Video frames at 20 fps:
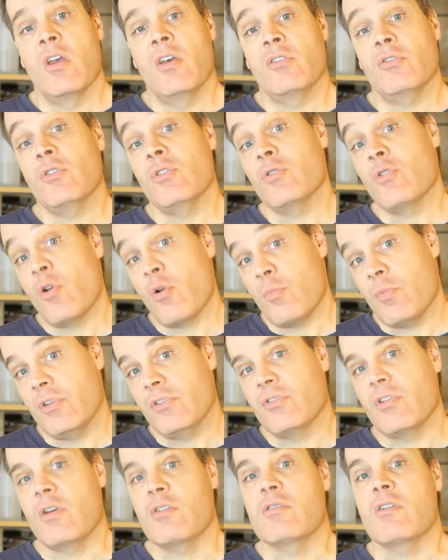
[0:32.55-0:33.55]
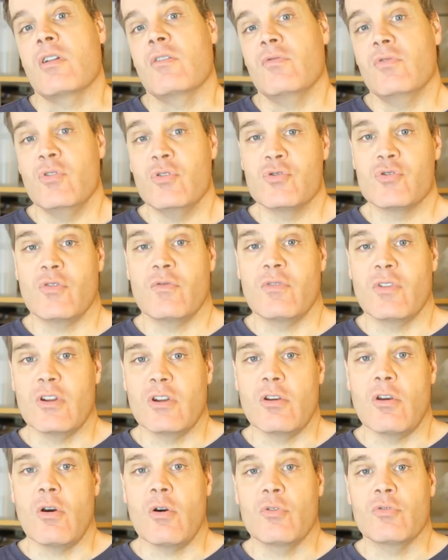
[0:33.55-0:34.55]
so you don't miss out on future
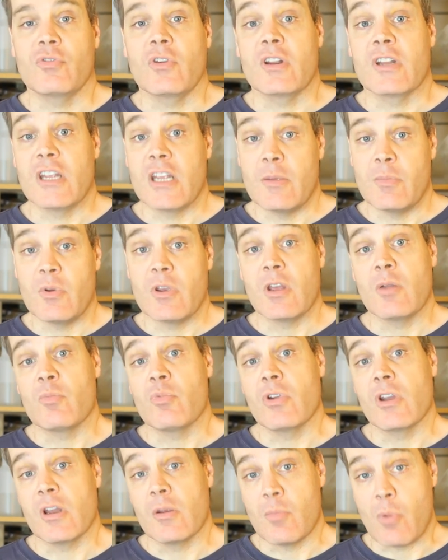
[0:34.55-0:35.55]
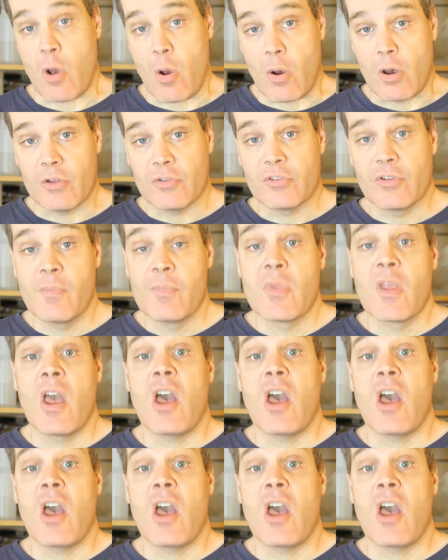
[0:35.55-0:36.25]
videos on keeping and breeding boas,